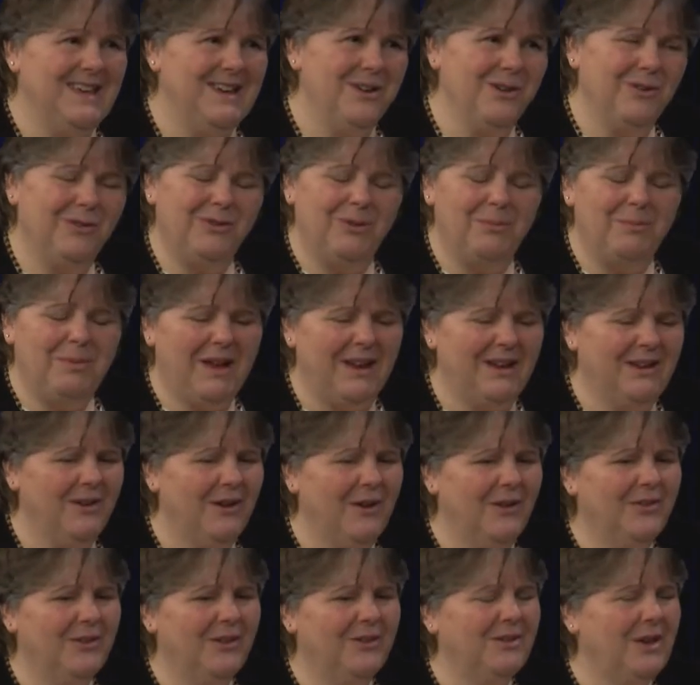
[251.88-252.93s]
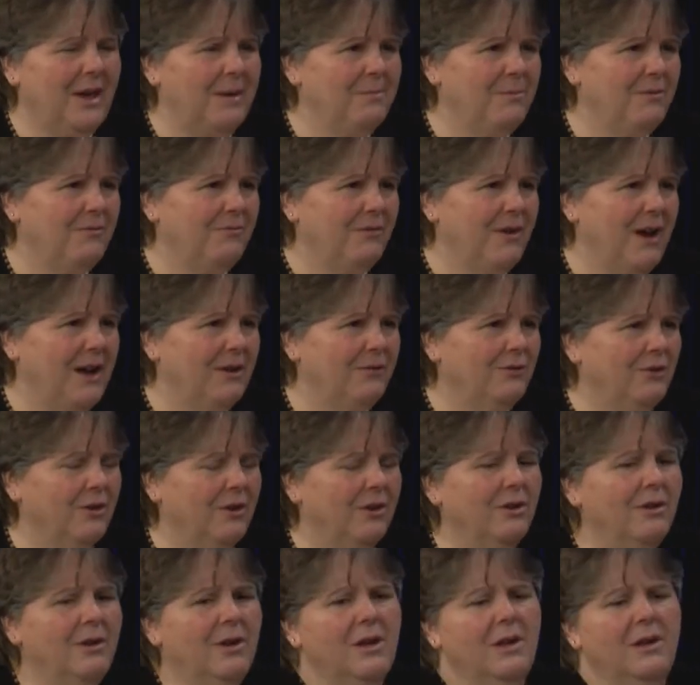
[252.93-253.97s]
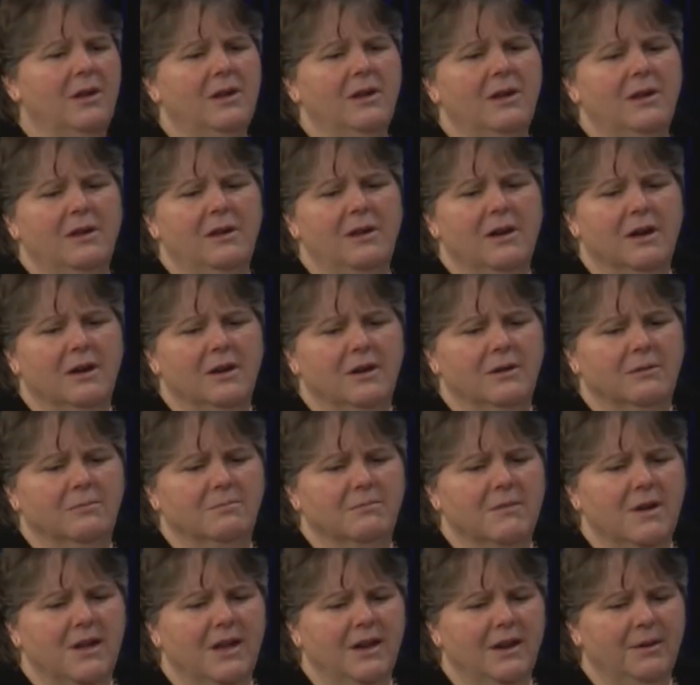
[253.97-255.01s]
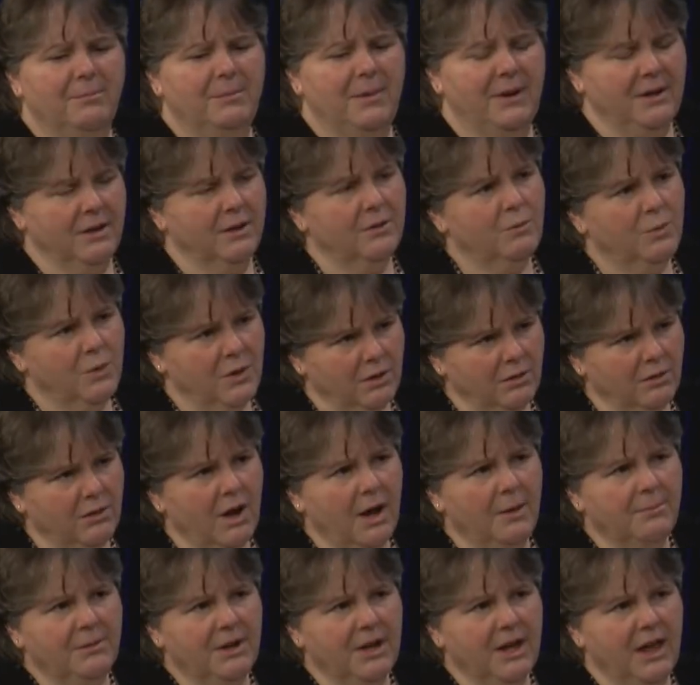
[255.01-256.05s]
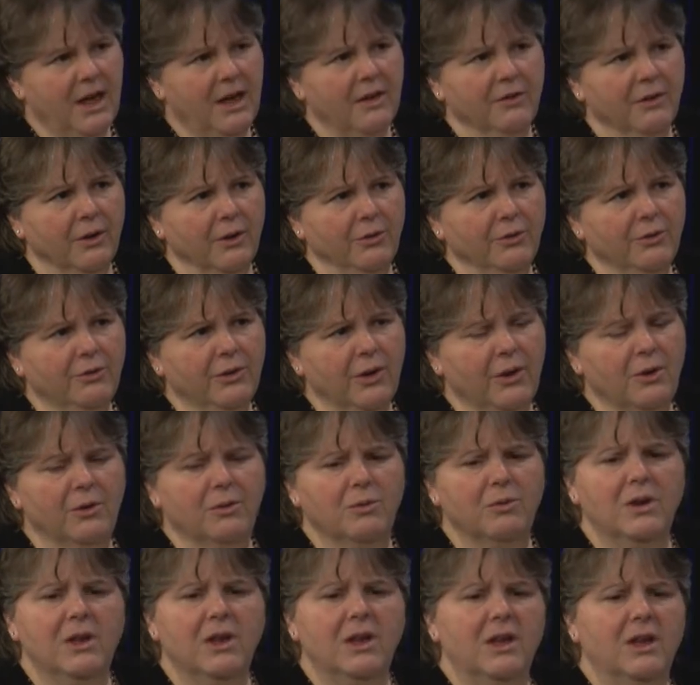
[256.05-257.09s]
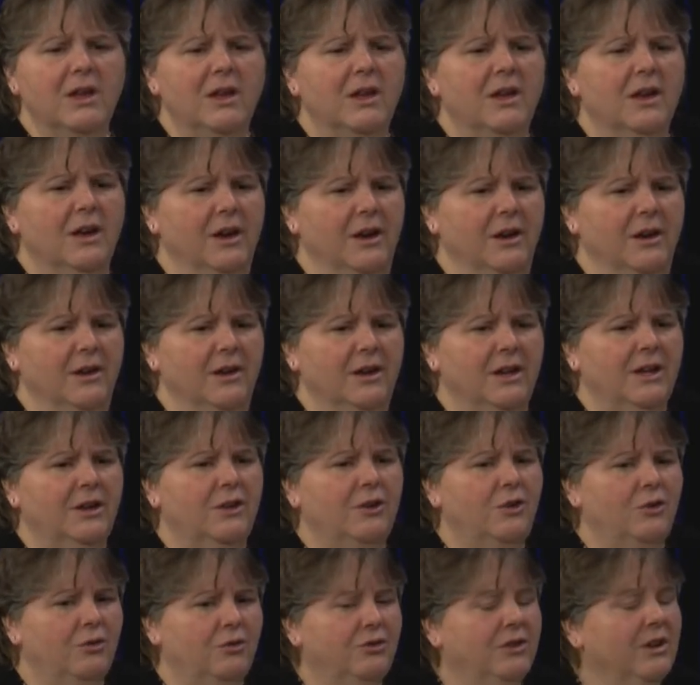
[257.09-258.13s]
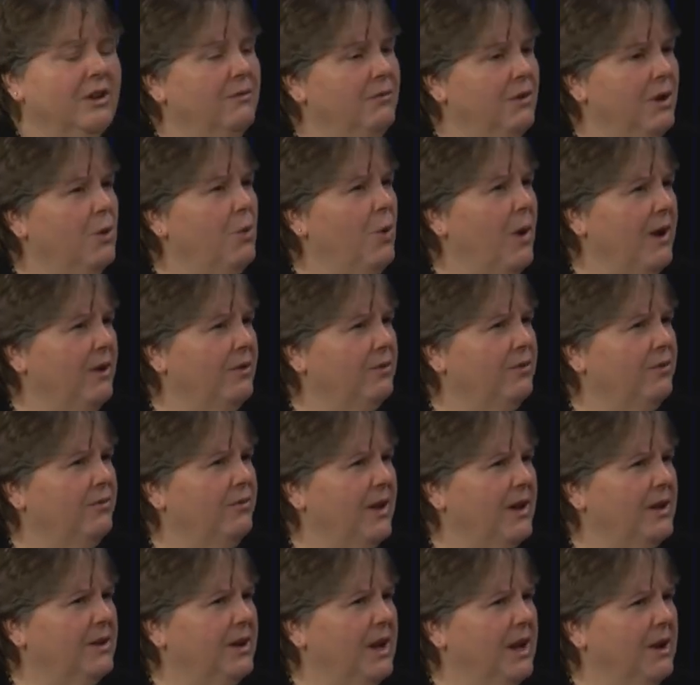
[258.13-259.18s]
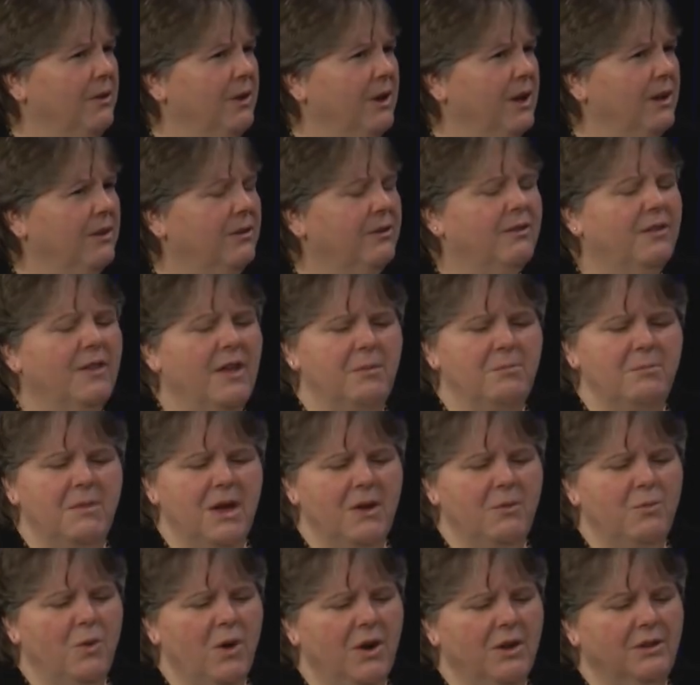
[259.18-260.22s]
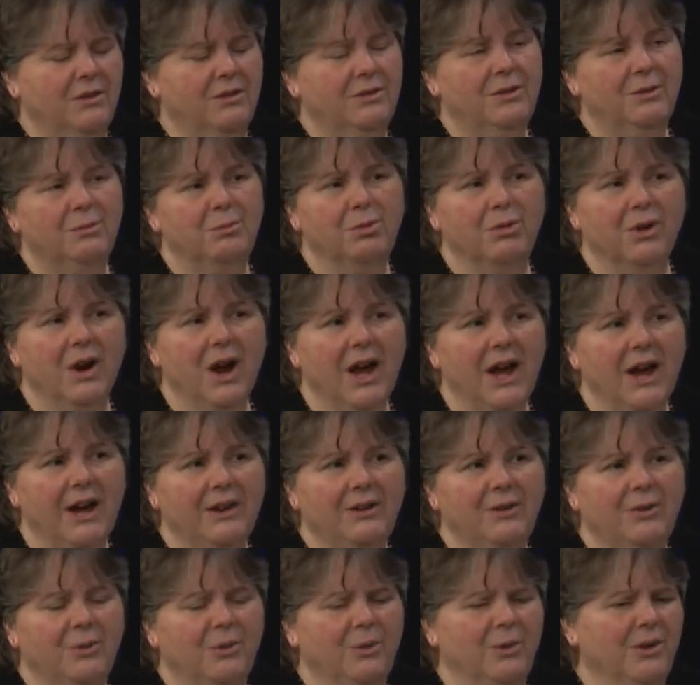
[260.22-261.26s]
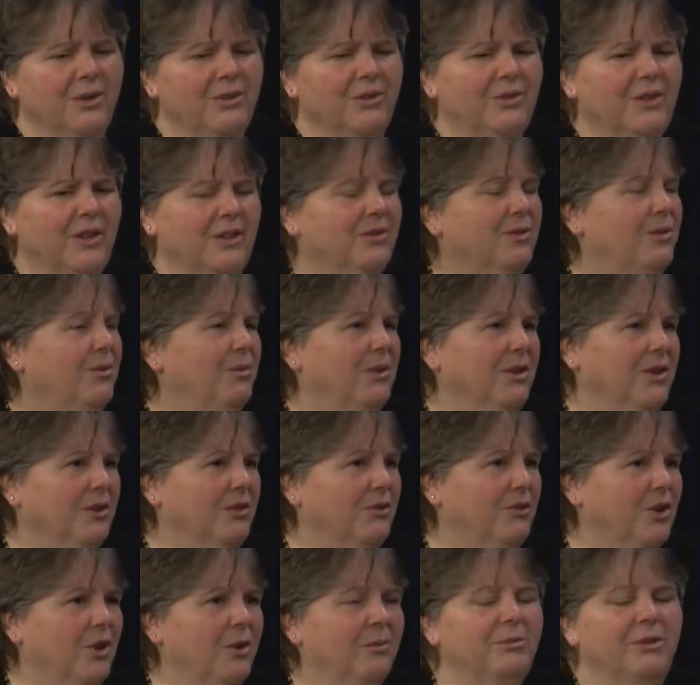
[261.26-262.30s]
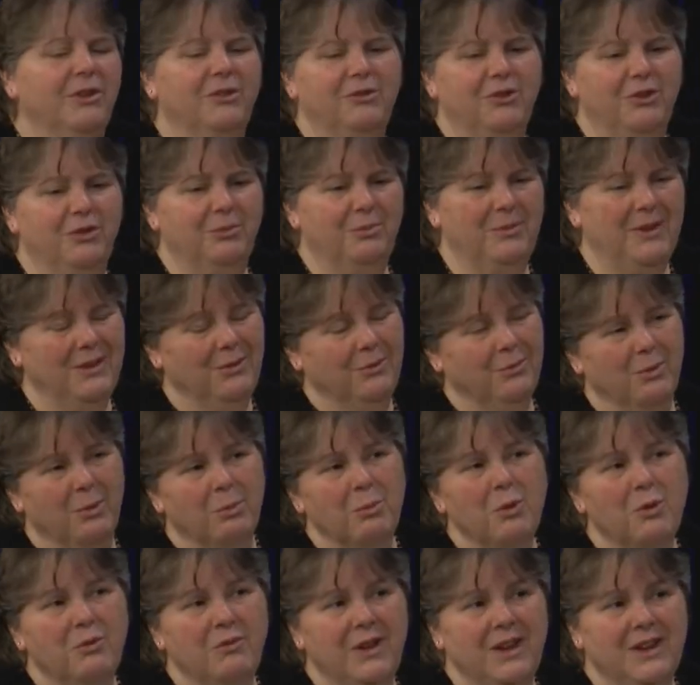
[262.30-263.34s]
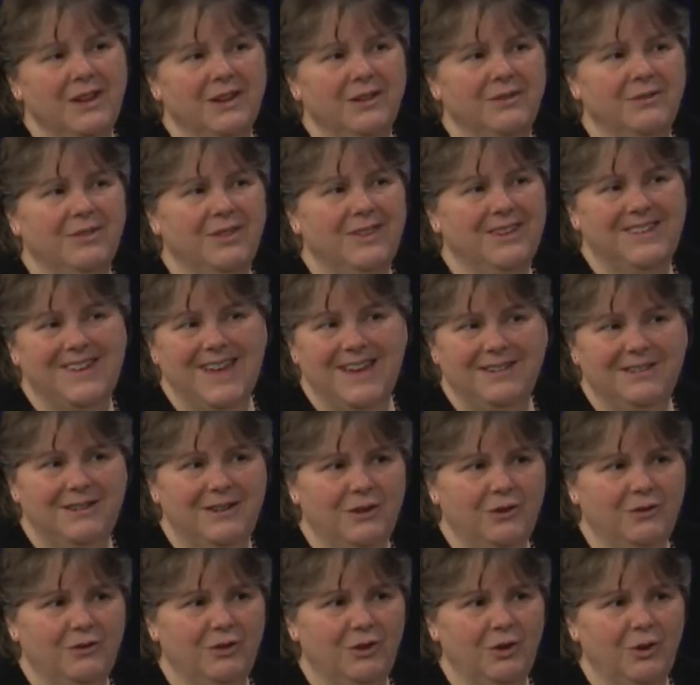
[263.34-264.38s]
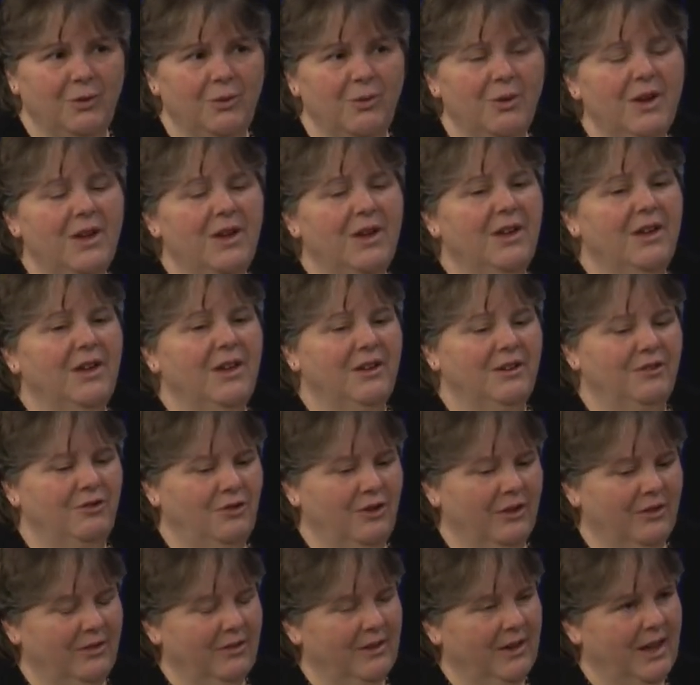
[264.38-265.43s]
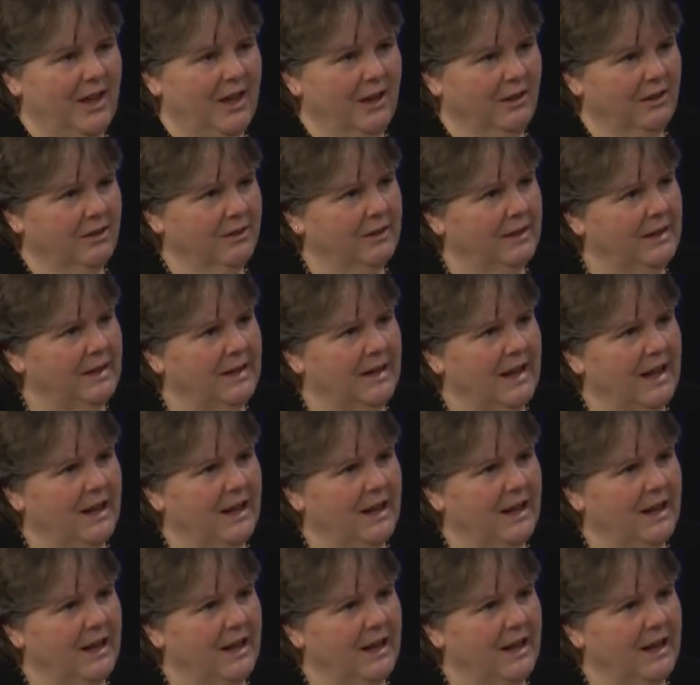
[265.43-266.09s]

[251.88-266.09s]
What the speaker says: years depending on the type of fracture, but it will come together. So it usually requires a veterinarian. They mm-hmm. may want to debride, or that's really a term that just means remove any of the dead tissue just to get clean